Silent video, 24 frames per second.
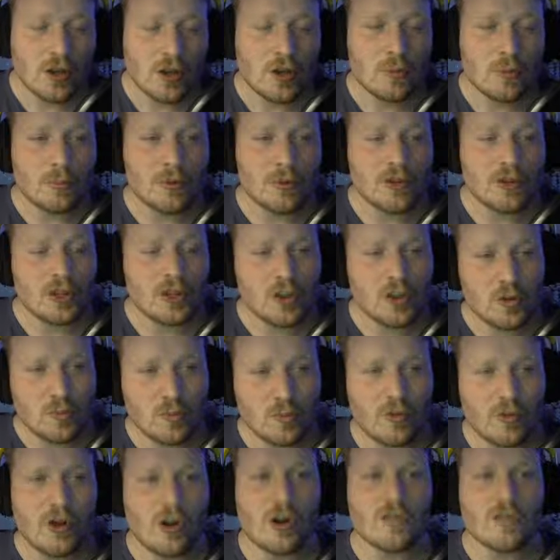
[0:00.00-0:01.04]
But if you
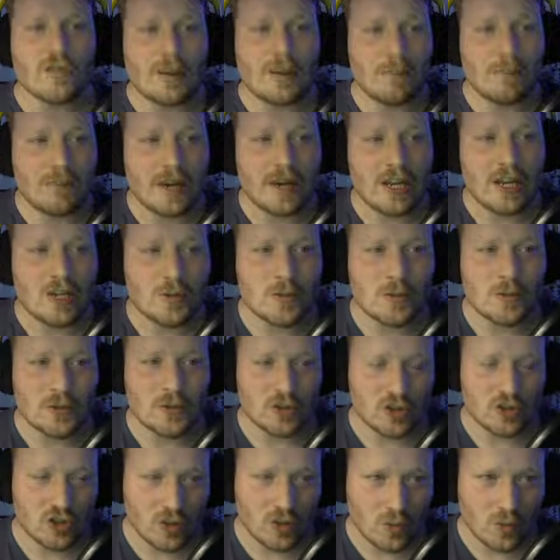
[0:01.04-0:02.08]
brought a Rampager because
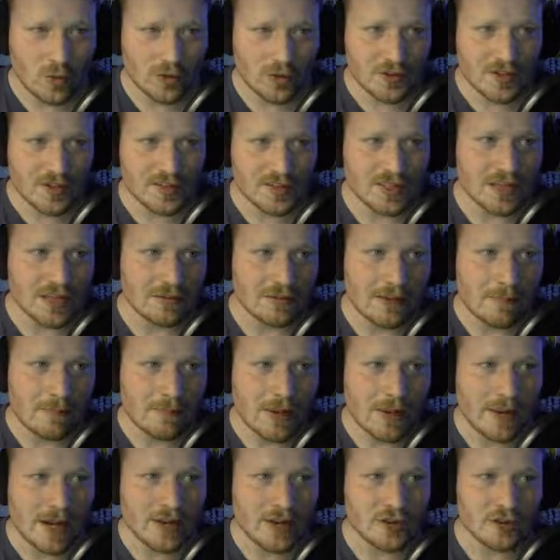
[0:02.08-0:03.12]
you want to see a
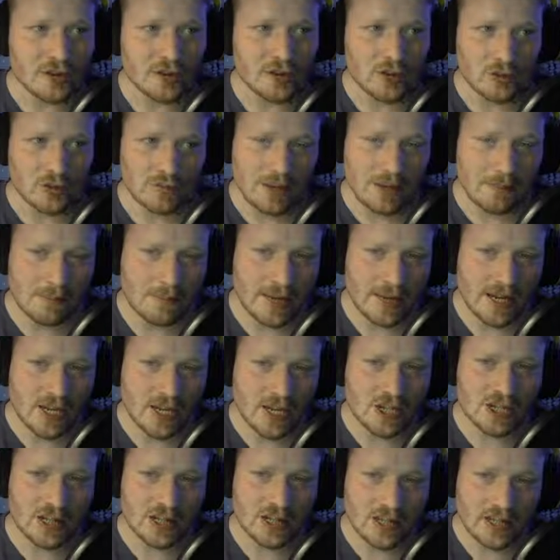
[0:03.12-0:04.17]
Rampager do
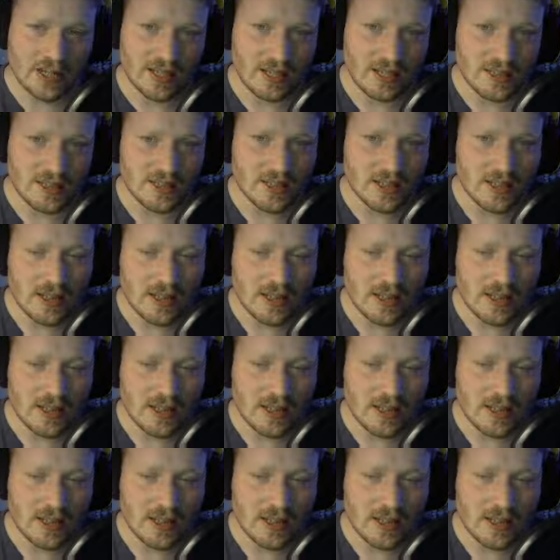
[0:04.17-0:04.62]
rampaging things